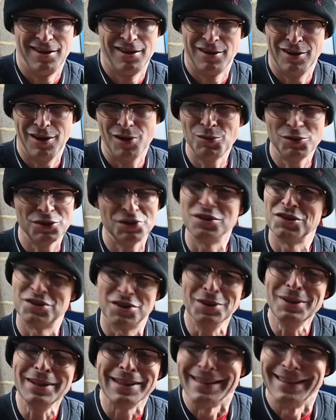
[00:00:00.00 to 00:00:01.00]
I wouldn't
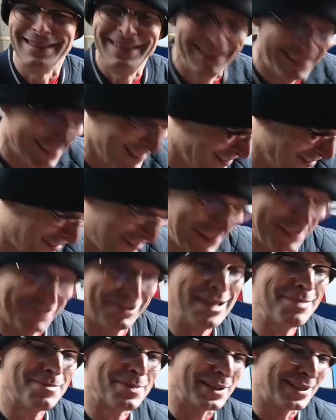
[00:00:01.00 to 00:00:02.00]
do it, I would
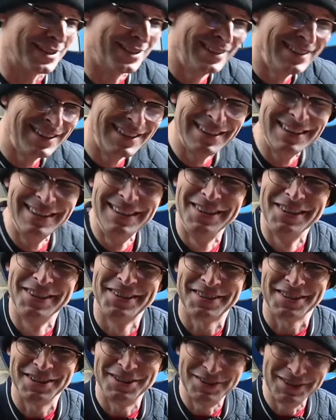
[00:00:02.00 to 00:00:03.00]
scrap it.
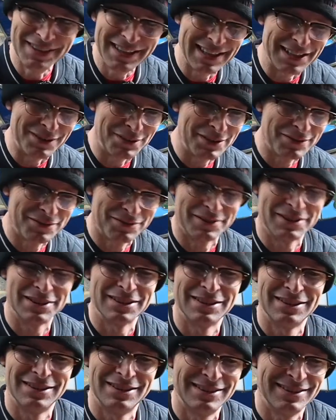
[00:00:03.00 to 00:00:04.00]
So yeah,
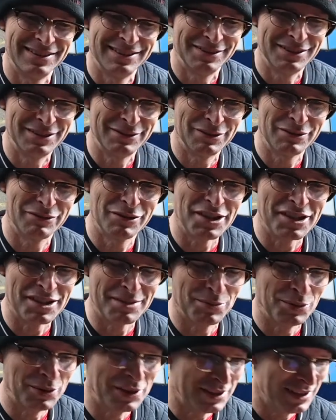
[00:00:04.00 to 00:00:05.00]
we've reached the
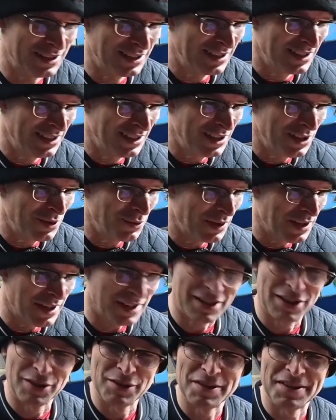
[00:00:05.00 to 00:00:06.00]
point where
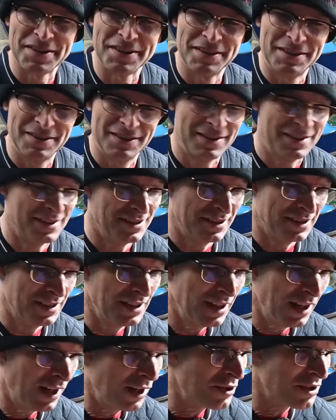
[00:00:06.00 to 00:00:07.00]
that car is
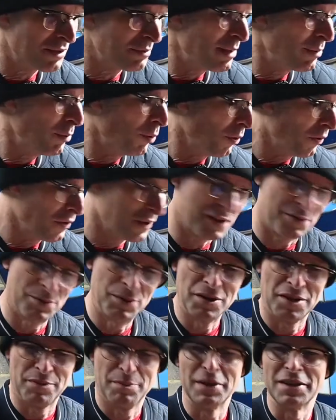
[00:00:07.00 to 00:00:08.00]
owes me more than it's
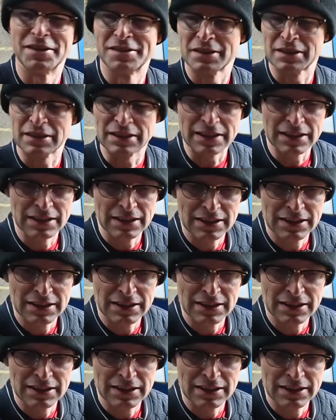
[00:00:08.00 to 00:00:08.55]
worth, basically,